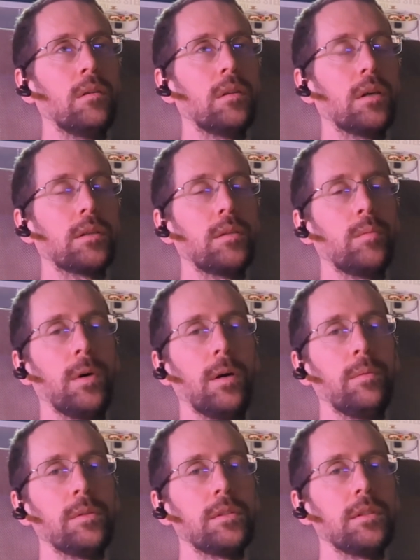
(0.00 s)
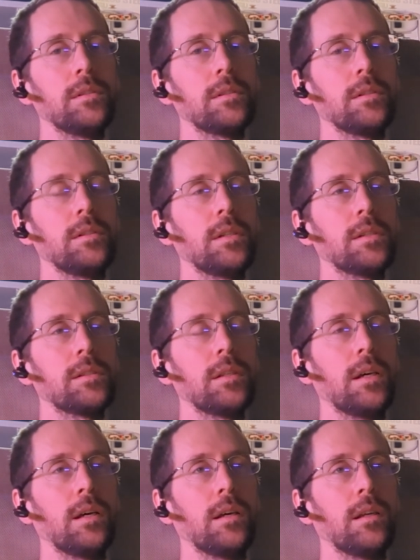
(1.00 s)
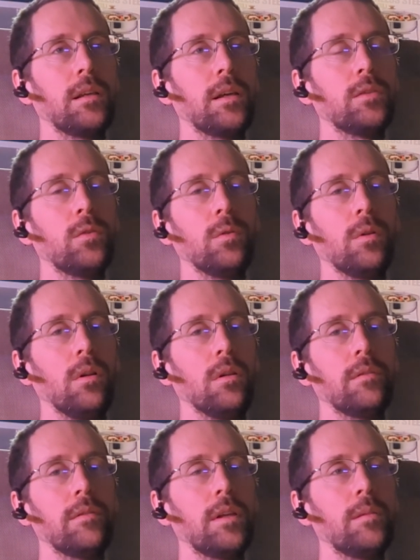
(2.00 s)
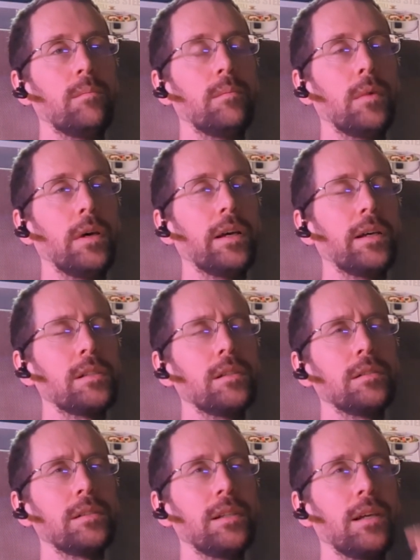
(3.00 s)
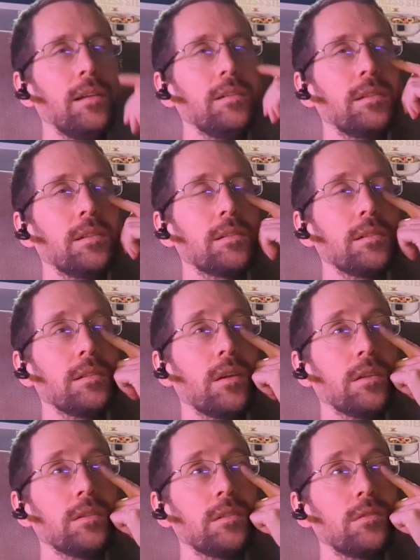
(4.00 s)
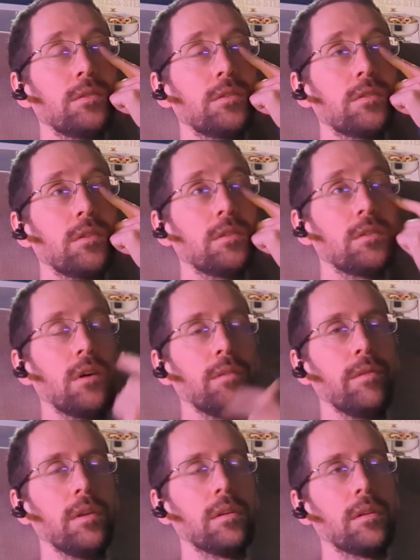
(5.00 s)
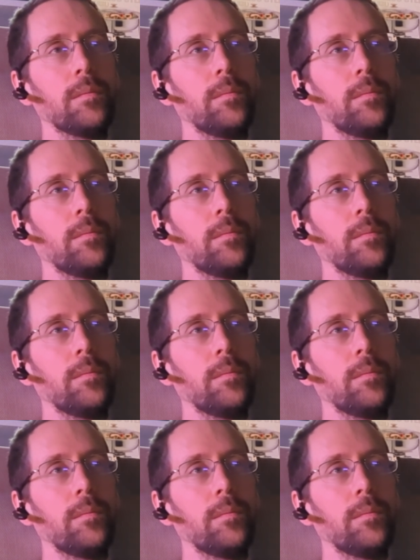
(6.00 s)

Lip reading: Dr. Pappas didn't suggest that. I told all of them. I actually I didn't tell Santana. I told Schultz office.